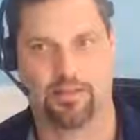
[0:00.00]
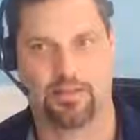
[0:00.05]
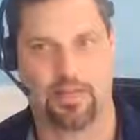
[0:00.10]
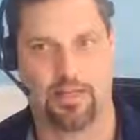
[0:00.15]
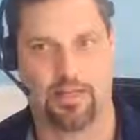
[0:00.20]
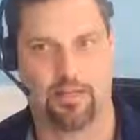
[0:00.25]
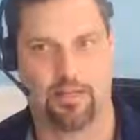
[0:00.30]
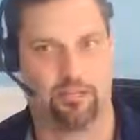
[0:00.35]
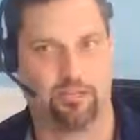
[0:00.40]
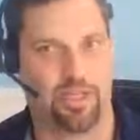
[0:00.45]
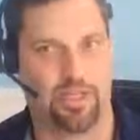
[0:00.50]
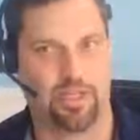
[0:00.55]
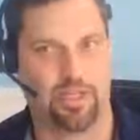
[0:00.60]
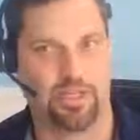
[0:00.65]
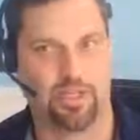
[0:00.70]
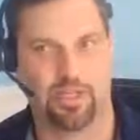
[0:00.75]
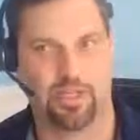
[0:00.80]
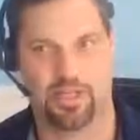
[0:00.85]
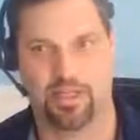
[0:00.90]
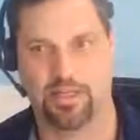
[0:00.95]
because I can pick
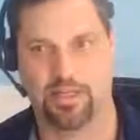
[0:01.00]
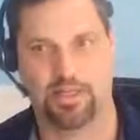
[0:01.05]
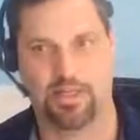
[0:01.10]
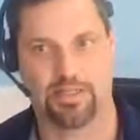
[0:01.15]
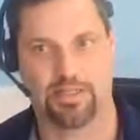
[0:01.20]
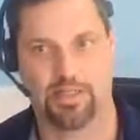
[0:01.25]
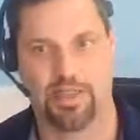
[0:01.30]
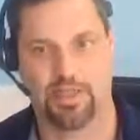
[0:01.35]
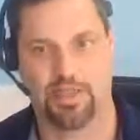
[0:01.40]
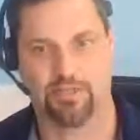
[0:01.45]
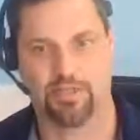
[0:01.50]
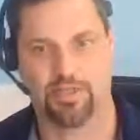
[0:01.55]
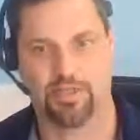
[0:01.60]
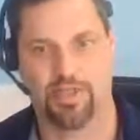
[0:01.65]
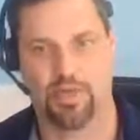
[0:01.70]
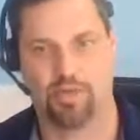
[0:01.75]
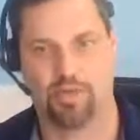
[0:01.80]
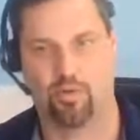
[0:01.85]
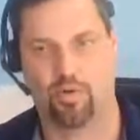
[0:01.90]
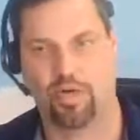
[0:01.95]
any indexed option
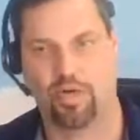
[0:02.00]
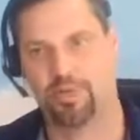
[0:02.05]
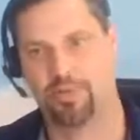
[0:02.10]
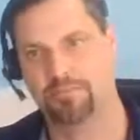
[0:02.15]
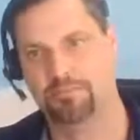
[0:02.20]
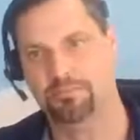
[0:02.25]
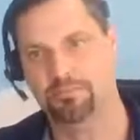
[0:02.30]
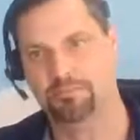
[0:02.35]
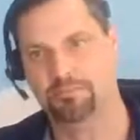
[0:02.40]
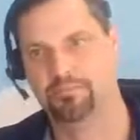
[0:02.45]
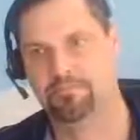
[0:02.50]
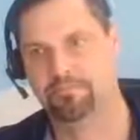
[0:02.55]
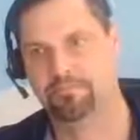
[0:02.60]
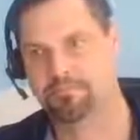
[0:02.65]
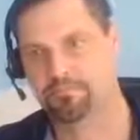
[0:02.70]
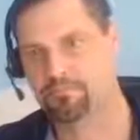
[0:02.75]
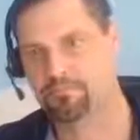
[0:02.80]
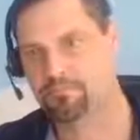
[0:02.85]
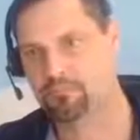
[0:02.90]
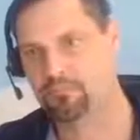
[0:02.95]
that I want.
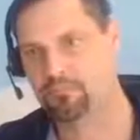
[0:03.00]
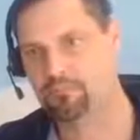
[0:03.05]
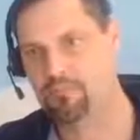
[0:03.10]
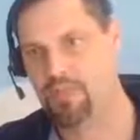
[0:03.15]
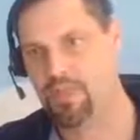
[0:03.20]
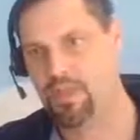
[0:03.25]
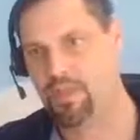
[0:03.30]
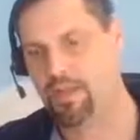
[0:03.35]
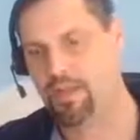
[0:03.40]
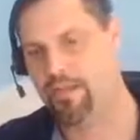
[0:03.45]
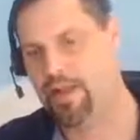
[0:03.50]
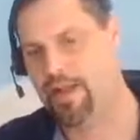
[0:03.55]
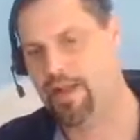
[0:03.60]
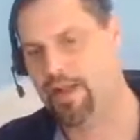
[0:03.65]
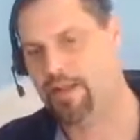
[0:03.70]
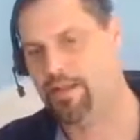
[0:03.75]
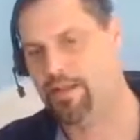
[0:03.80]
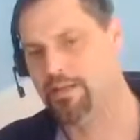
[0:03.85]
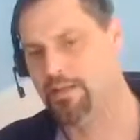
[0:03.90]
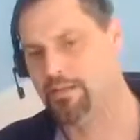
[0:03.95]
And then
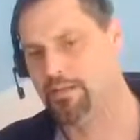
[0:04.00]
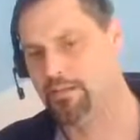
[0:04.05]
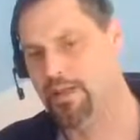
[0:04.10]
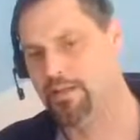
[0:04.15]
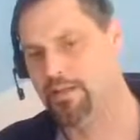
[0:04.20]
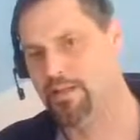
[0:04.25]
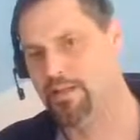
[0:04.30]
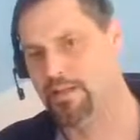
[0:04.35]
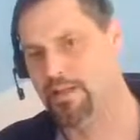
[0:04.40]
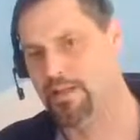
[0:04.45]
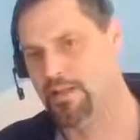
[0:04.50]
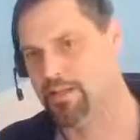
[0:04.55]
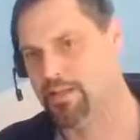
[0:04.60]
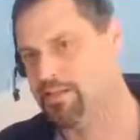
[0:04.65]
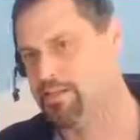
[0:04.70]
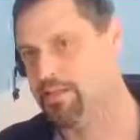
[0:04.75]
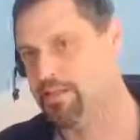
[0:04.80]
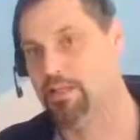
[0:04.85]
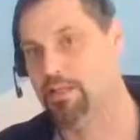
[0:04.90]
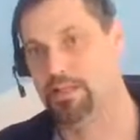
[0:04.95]
I can compare it
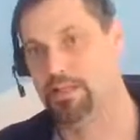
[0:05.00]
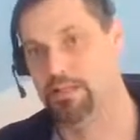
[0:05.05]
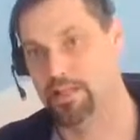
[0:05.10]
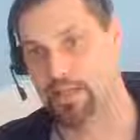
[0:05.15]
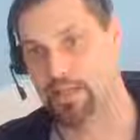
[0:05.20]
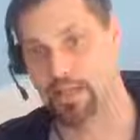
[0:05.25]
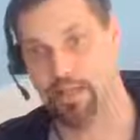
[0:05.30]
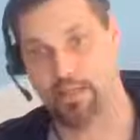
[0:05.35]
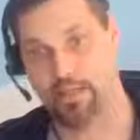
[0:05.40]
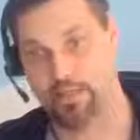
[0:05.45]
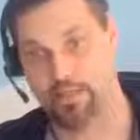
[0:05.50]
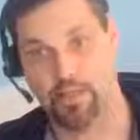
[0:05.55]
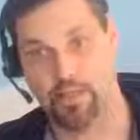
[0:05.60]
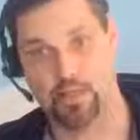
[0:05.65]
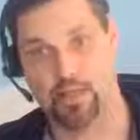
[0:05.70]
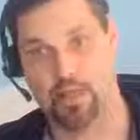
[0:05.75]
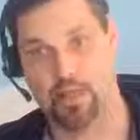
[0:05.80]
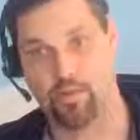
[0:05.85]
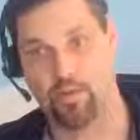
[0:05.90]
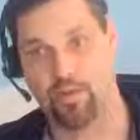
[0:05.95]
against anything
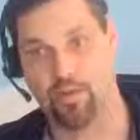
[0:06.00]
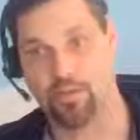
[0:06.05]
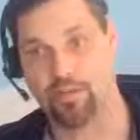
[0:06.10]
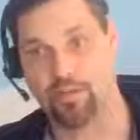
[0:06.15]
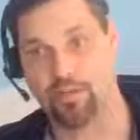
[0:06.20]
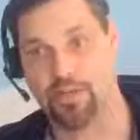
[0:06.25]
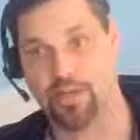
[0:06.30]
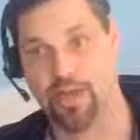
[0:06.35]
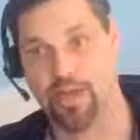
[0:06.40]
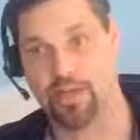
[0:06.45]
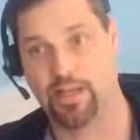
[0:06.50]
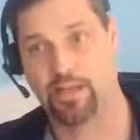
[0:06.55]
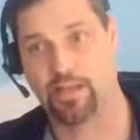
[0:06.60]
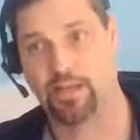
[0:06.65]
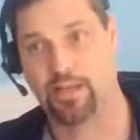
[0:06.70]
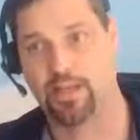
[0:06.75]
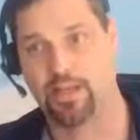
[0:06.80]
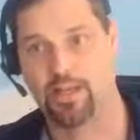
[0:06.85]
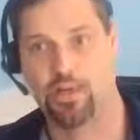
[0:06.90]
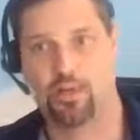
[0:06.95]
that I want to create.
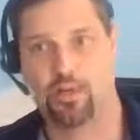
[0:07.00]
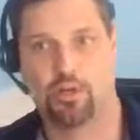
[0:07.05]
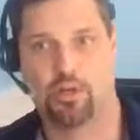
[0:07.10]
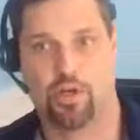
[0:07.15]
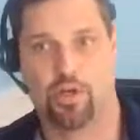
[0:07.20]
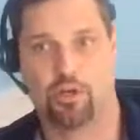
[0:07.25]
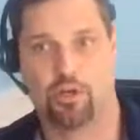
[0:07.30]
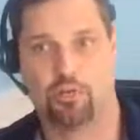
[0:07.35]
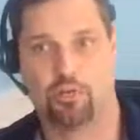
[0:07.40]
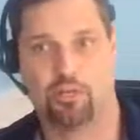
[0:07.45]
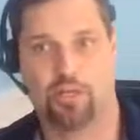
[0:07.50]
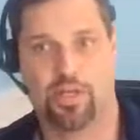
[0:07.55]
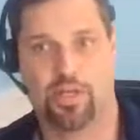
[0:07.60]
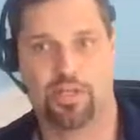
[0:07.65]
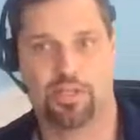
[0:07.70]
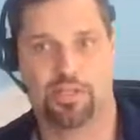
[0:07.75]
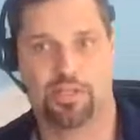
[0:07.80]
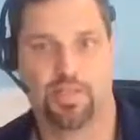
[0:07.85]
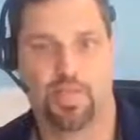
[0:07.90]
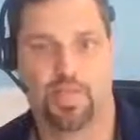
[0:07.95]
So
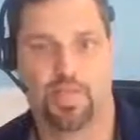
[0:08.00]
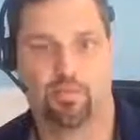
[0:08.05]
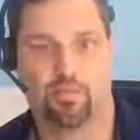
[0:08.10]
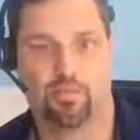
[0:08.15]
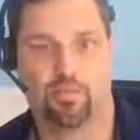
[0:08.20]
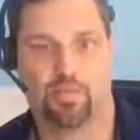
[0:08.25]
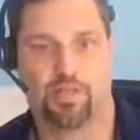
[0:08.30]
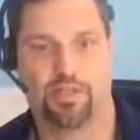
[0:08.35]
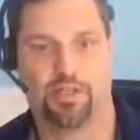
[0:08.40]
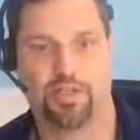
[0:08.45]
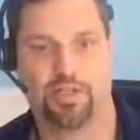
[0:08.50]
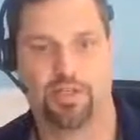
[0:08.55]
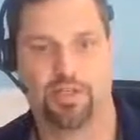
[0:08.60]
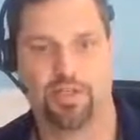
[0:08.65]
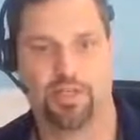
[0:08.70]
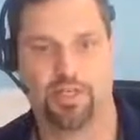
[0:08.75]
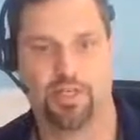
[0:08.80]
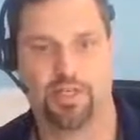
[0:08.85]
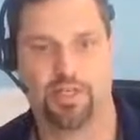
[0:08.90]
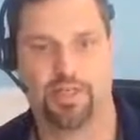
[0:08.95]
let's say we want to look
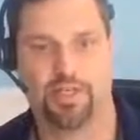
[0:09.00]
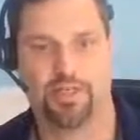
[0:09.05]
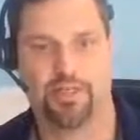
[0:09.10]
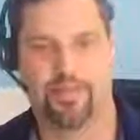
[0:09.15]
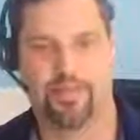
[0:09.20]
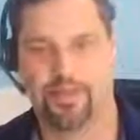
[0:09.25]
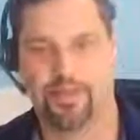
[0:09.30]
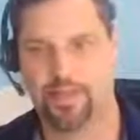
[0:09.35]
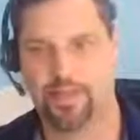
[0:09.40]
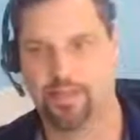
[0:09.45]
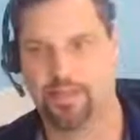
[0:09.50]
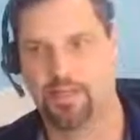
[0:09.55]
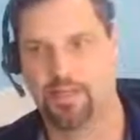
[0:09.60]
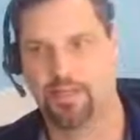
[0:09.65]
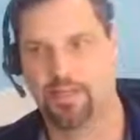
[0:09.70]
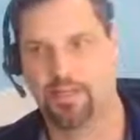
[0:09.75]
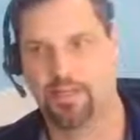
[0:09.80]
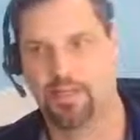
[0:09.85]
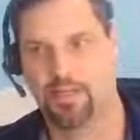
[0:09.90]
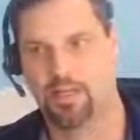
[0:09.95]
at the
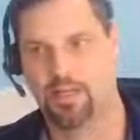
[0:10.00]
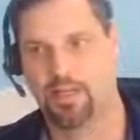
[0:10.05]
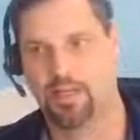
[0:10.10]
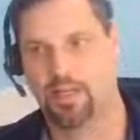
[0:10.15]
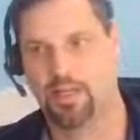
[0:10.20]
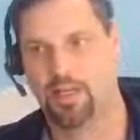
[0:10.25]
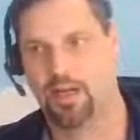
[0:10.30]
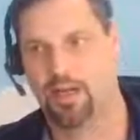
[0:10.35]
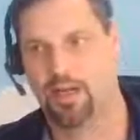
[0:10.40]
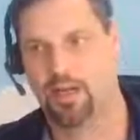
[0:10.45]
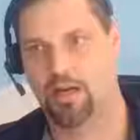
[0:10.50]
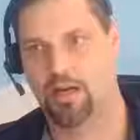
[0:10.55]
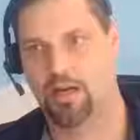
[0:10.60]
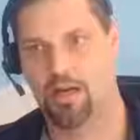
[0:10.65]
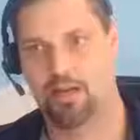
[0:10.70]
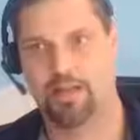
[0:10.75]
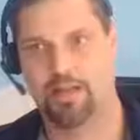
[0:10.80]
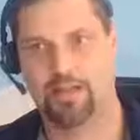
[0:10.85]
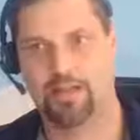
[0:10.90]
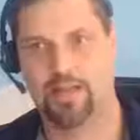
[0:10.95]
Athene
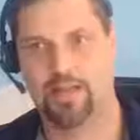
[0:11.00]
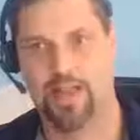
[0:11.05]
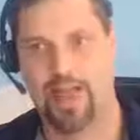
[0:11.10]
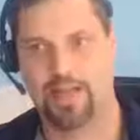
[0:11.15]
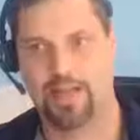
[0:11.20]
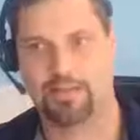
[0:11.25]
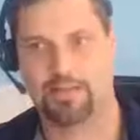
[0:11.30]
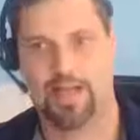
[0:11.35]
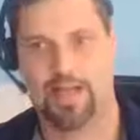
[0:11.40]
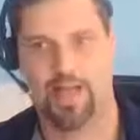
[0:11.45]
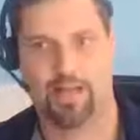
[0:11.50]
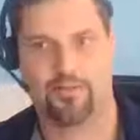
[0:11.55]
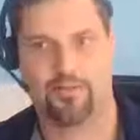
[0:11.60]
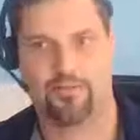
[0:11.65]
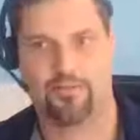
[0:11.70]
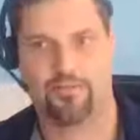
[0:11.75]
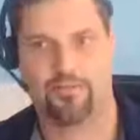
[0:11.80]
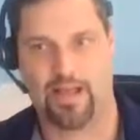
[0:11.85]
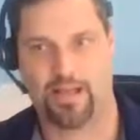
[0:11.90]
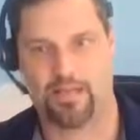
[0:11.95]
NASDAQ
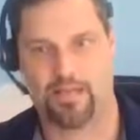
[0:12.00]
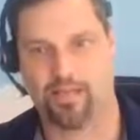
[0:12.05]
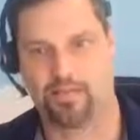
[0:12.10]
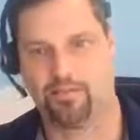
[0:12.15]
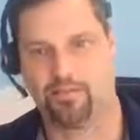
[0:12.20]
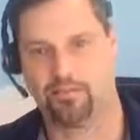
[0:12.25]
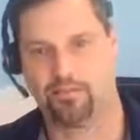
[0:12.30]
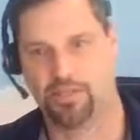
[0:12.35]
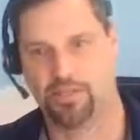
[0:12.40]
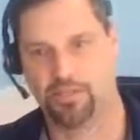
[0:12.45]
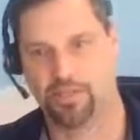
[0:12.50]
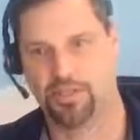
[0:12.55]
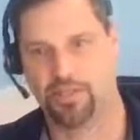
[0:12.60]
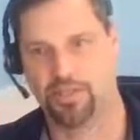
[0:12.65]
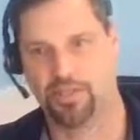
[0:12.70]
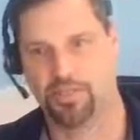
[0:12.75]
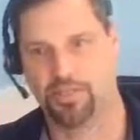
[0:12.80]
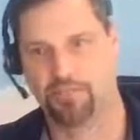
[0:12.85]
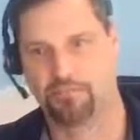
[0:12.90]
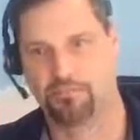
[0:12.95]
fast
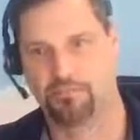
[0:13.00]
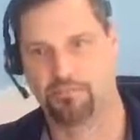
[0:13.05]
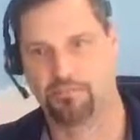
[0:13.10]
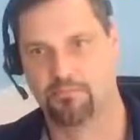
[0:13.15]
convergence,